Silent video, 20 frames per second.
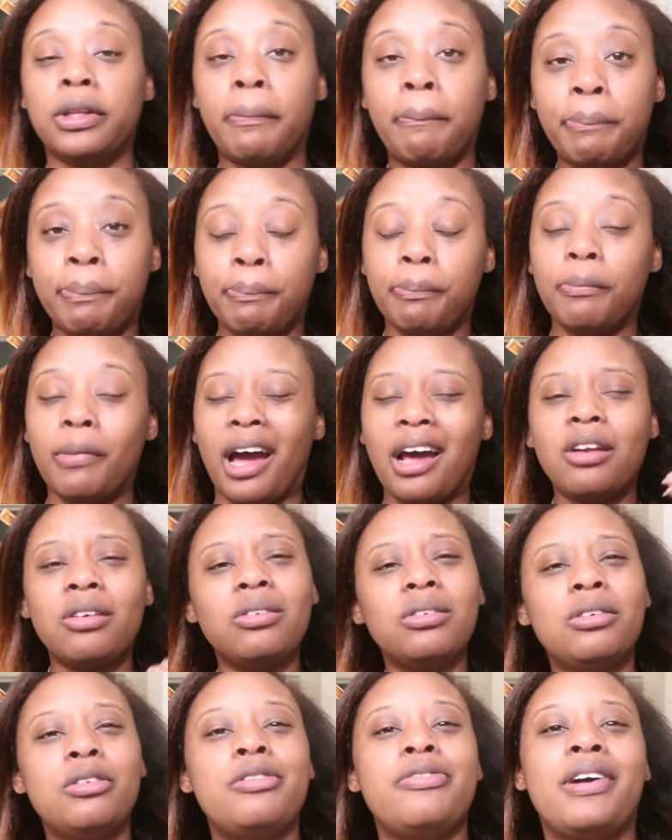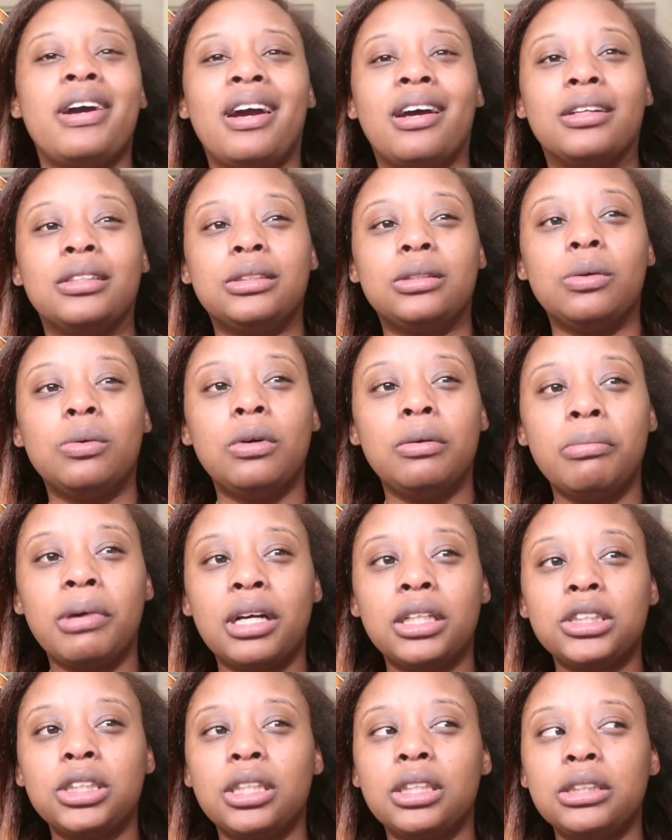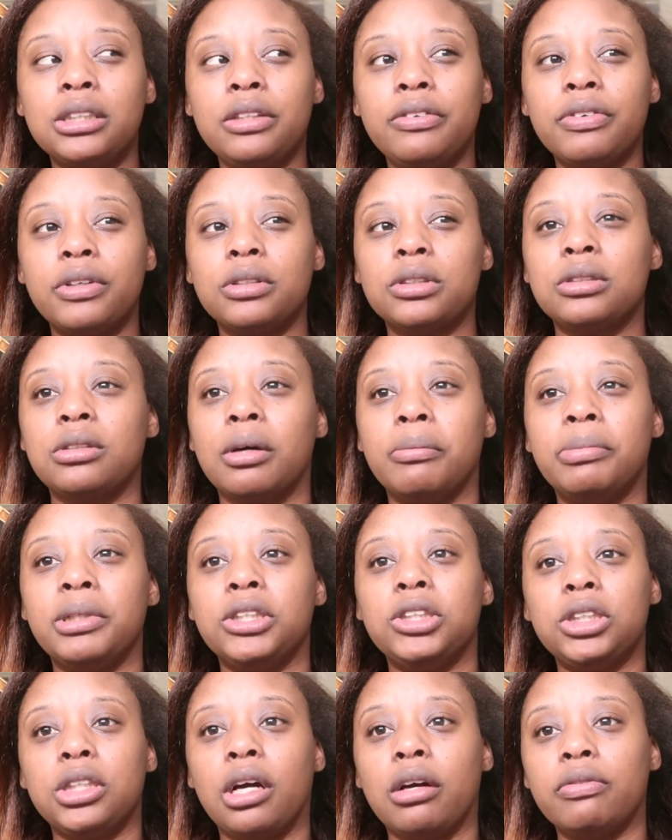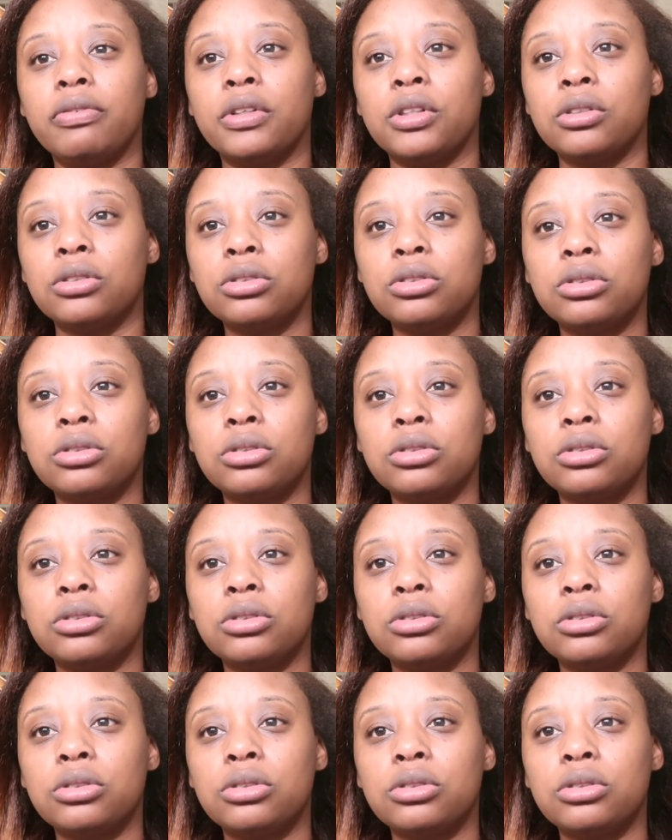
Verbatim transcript: the, I don't know if I got stolen by Ashanti first or big shop first.